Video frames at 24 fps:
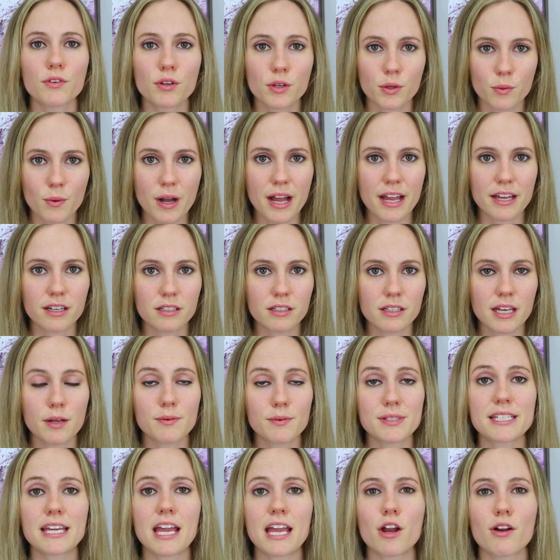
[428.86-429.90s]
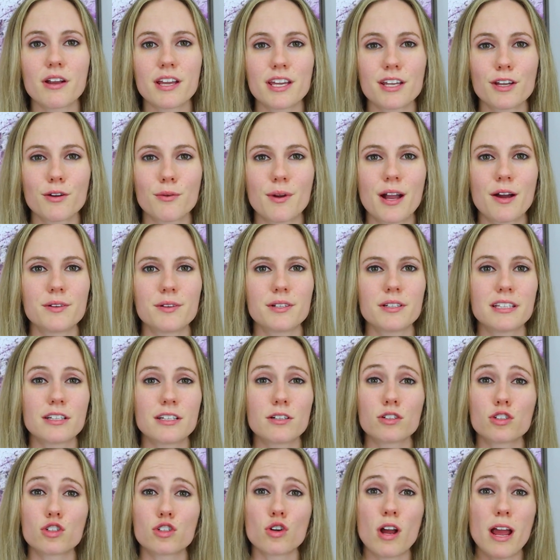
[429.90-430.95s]
For a while, I was carrying around a
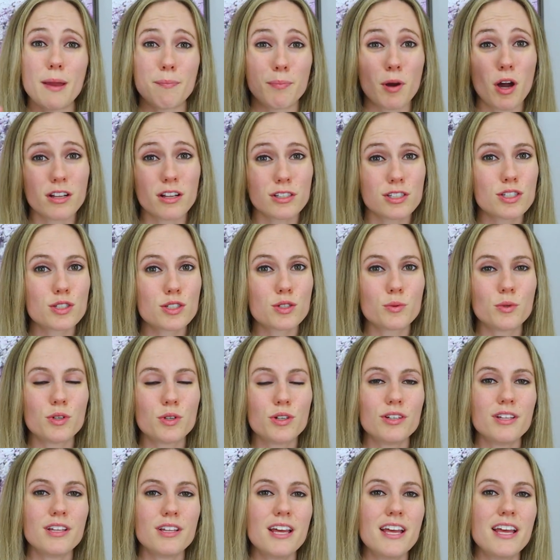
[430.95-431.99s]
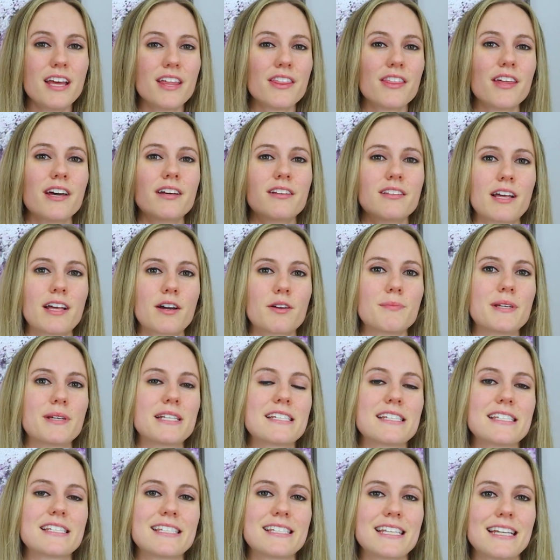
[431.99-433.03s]
little tripod stool that allowed me
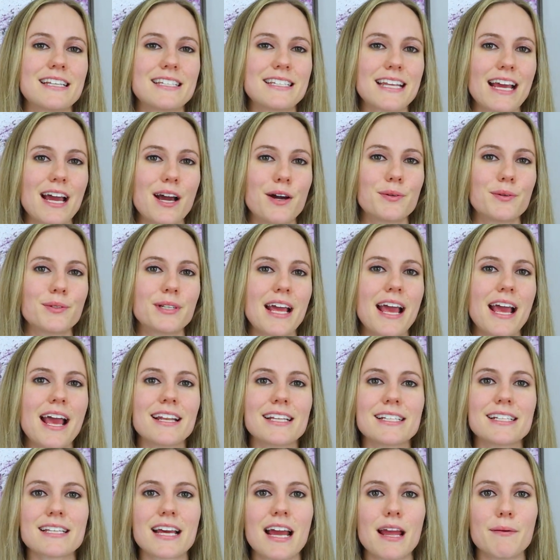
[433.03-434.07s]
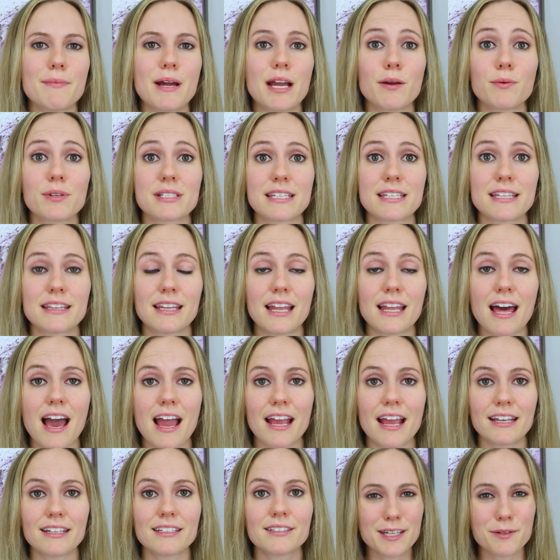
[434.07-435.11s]
to sit down anytime I was in
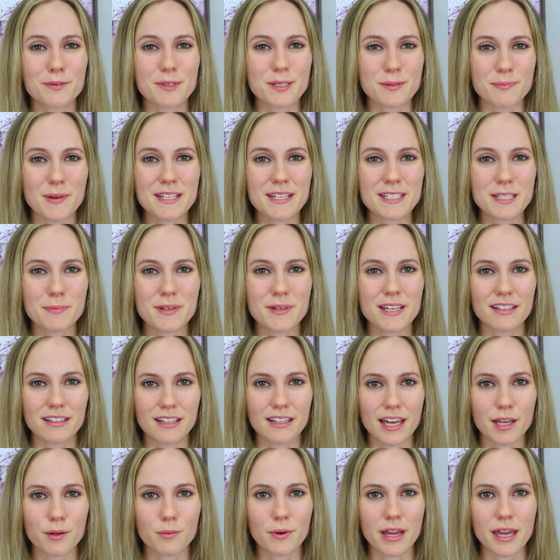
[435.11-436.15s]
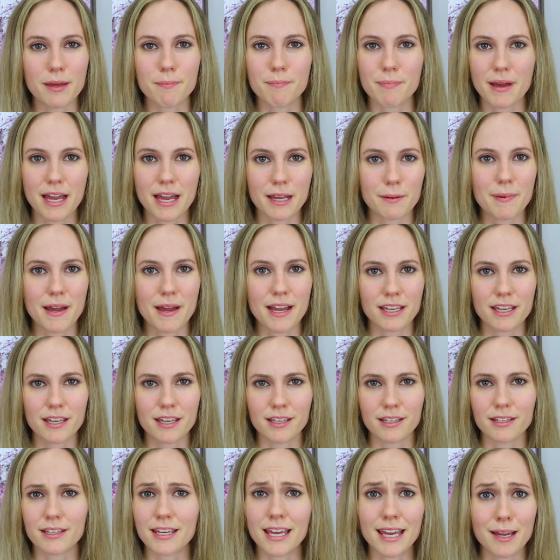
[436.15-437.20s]
line. It was meant to be a lightweight
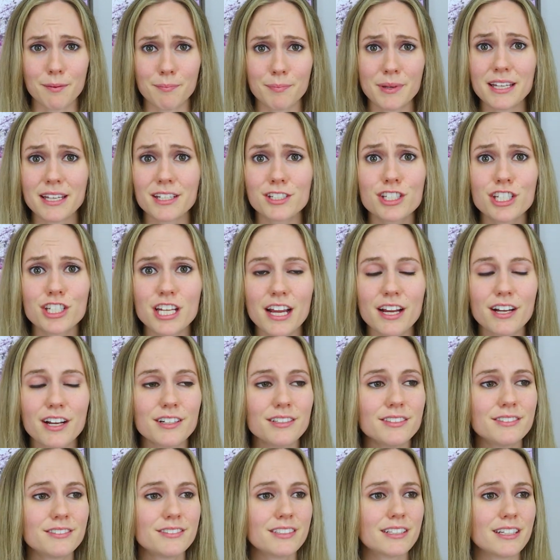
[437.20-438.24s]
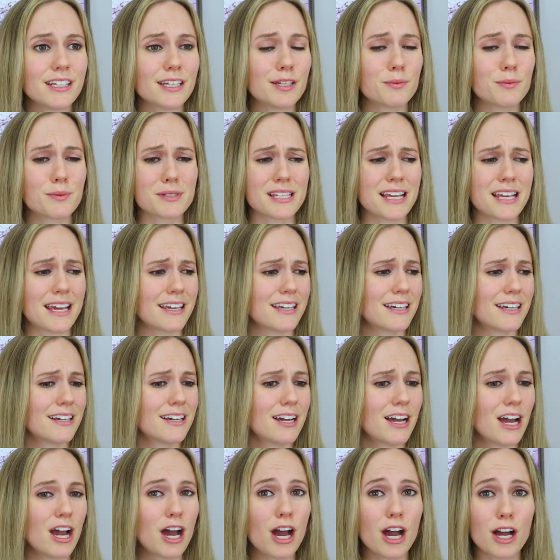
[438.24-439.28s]
backpacking camping chair. It was like
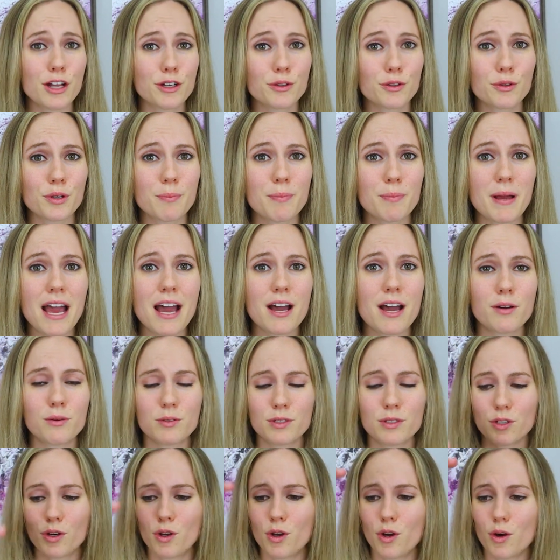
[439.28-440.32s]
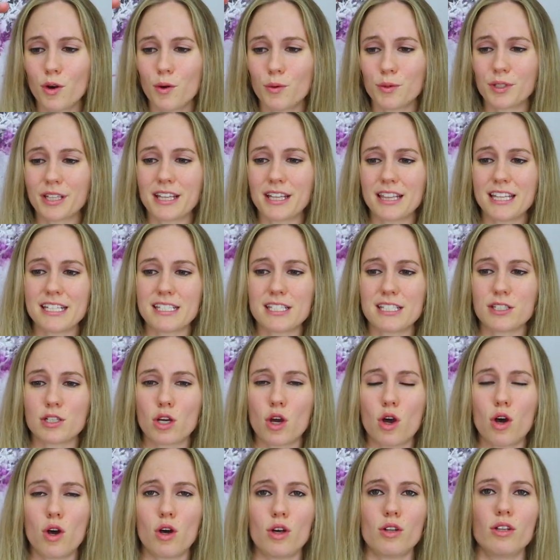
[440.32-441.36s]
under a pound, only this
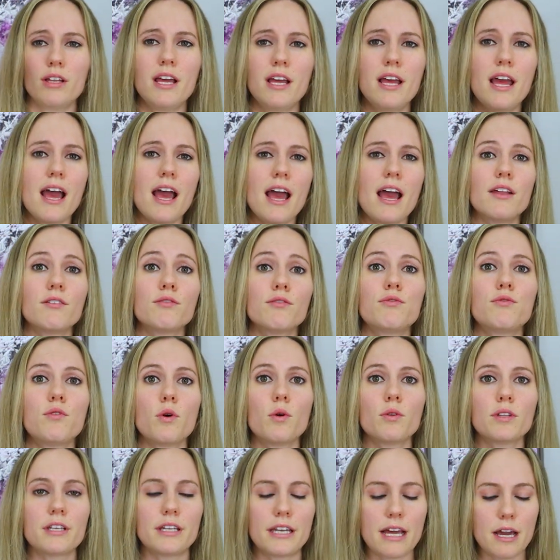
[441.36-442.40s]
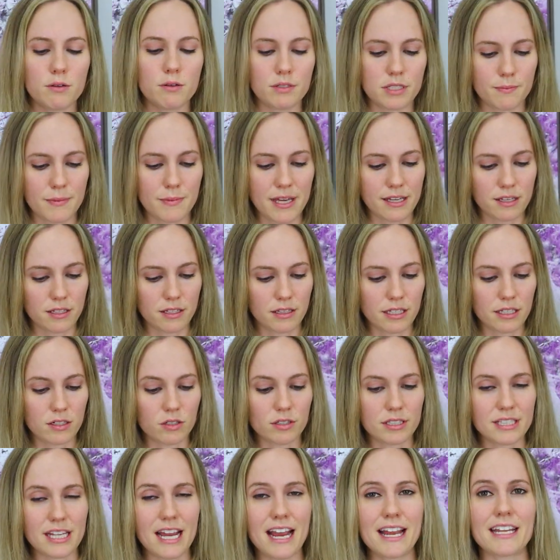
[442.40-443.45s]
tall, and folded out to make a
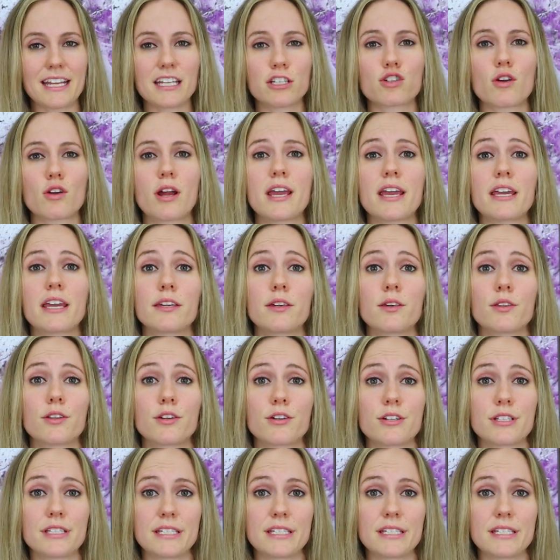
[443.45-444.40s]
little tiny triangular